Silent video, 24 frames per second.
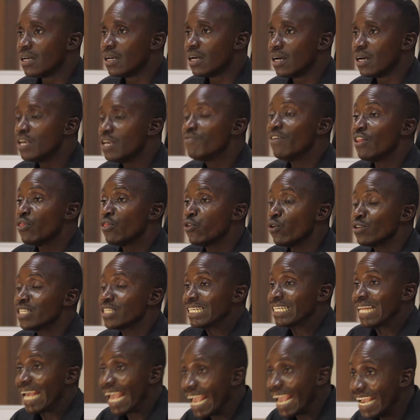Even those that
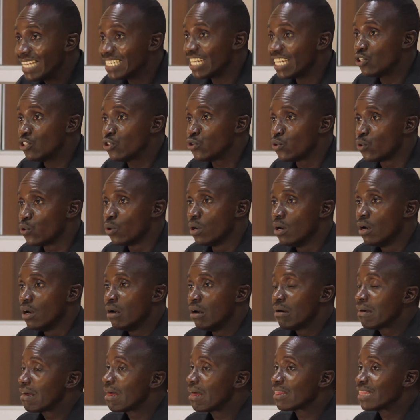hated you
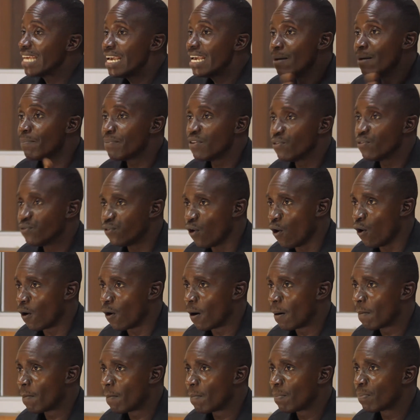there
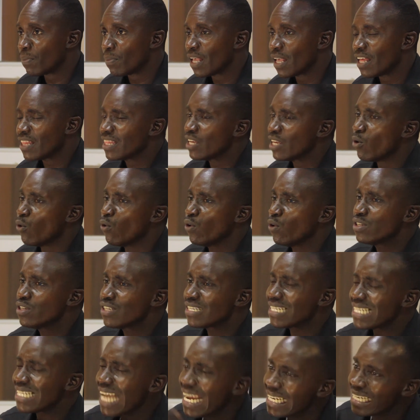before, they will
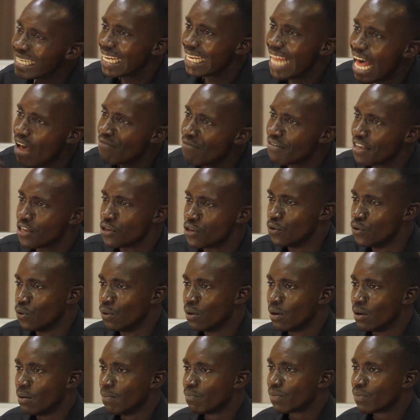start loving
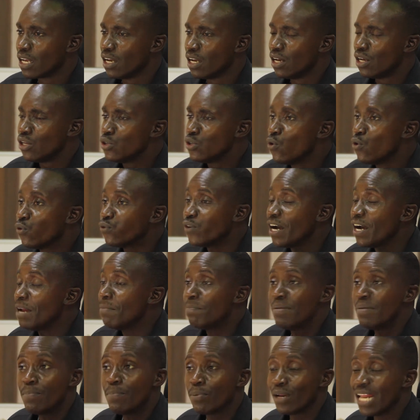you. You find
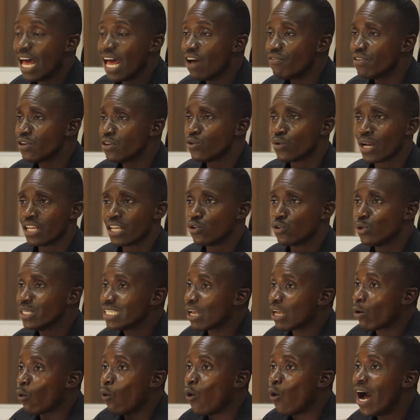people loving you, and you say,
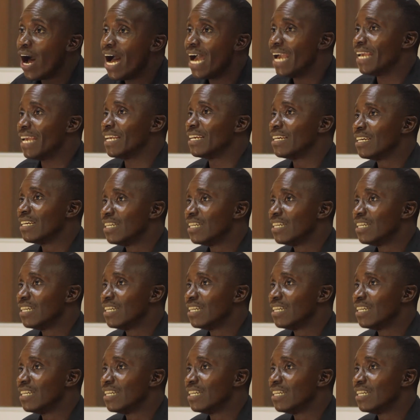why?